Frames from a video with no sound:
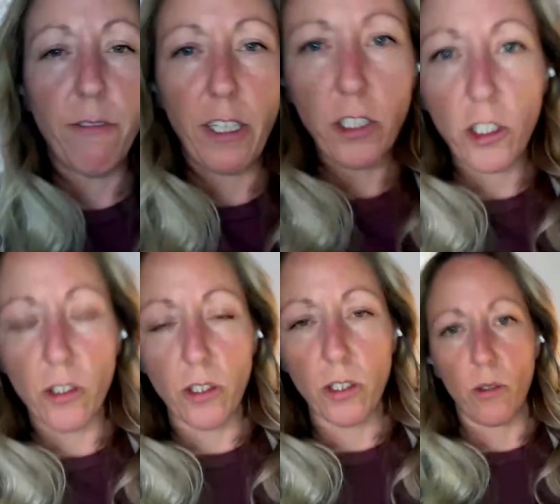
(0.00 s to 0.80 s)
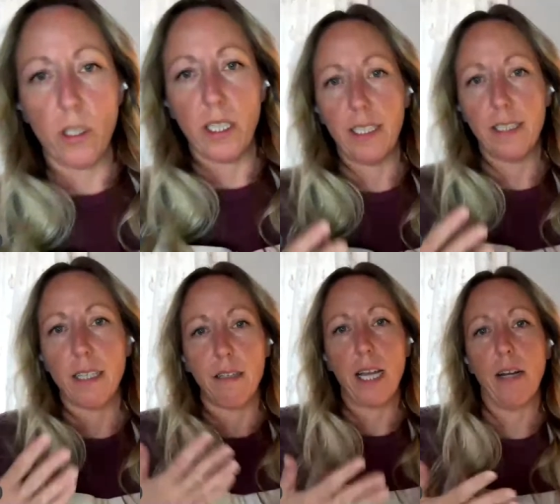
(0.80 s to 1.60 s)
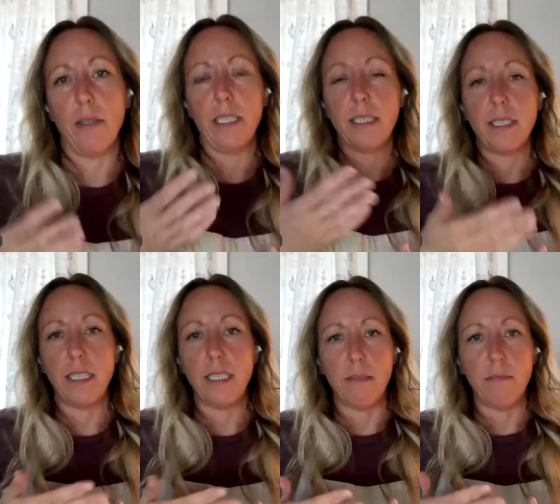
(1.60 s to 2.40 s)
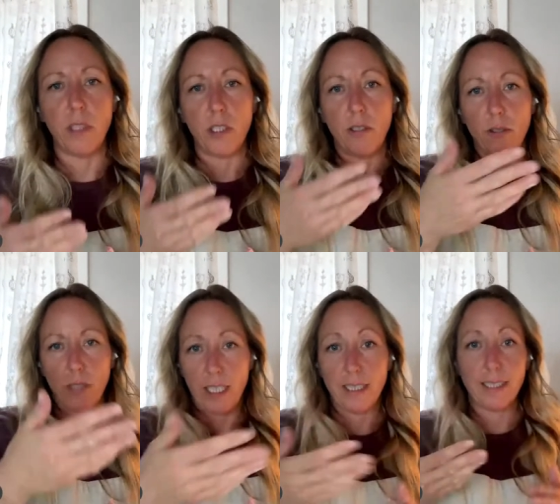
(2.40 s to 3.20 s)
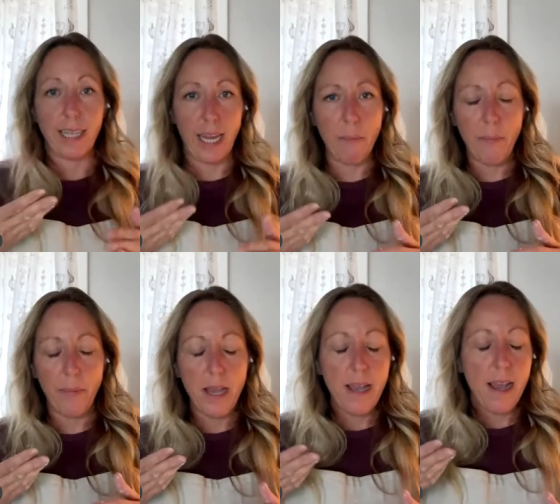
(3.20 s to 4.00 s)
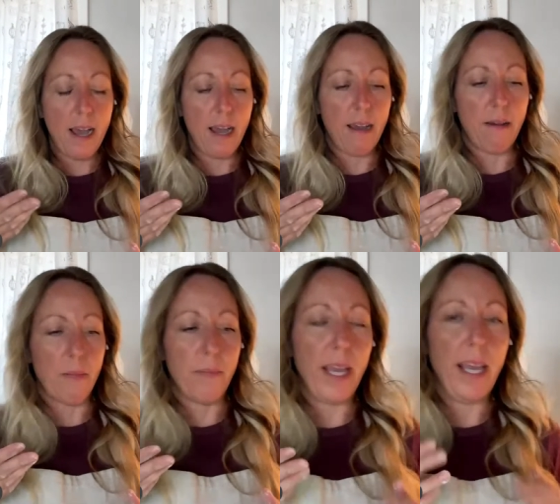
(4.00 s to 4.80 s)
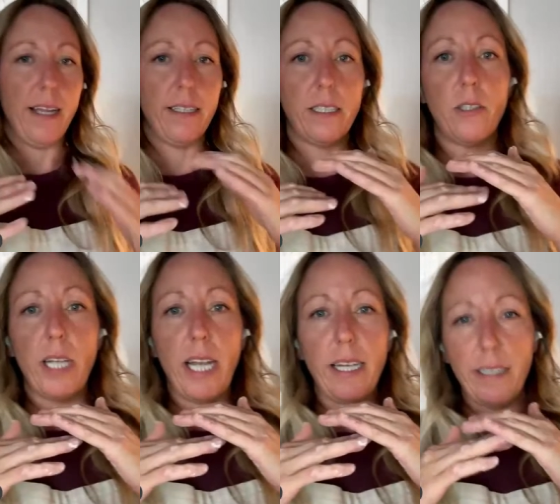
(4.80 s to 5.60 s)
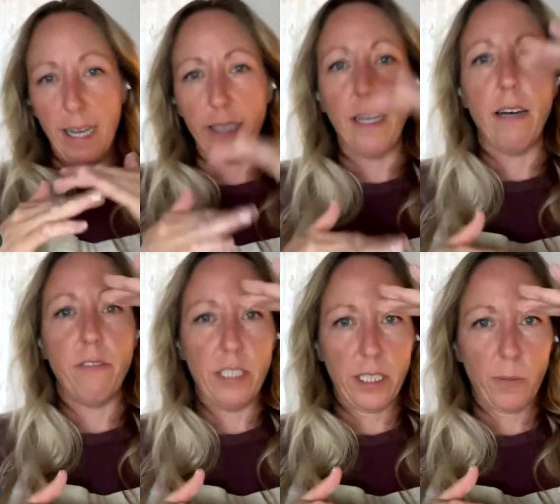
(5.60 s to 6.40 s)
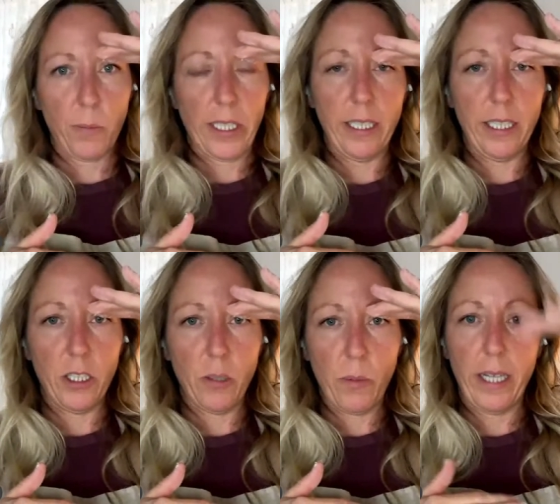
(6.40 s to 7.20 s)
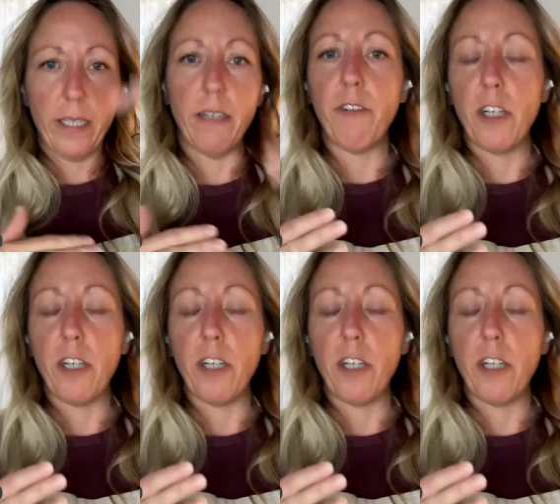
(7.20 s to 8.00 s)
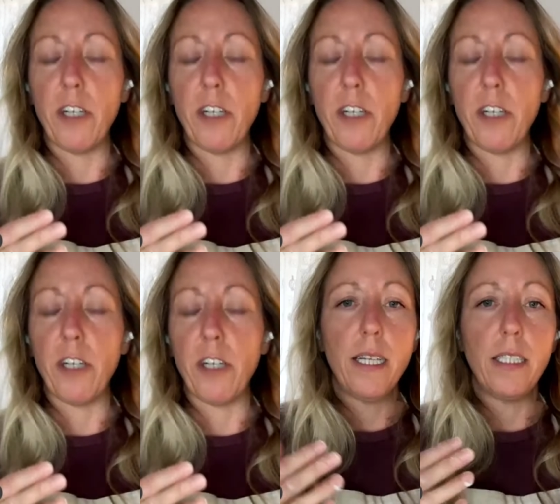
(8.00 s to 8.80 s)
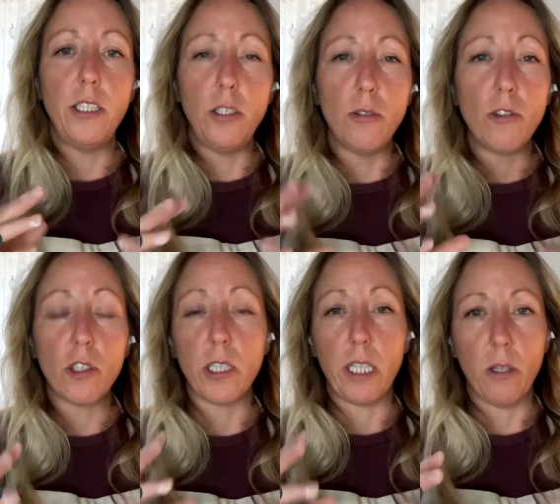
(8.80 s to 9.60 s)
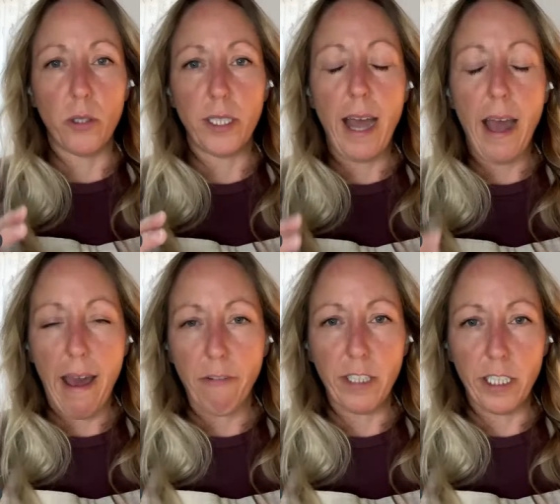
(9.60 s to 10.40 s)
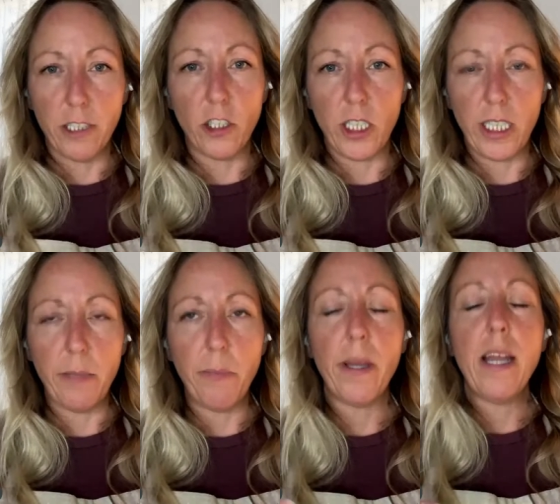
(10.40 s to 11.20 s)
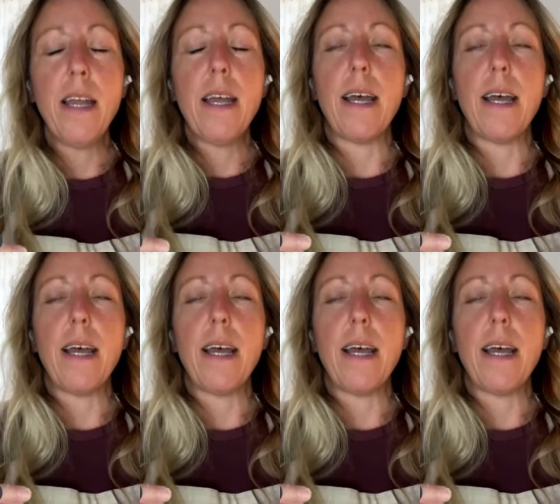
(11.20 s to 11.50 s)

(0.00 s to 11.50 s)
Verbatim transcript: and a functional score is allowing steam to escape um, and creating that oven spring in your bread. A functional score is usually close to half an inch deep.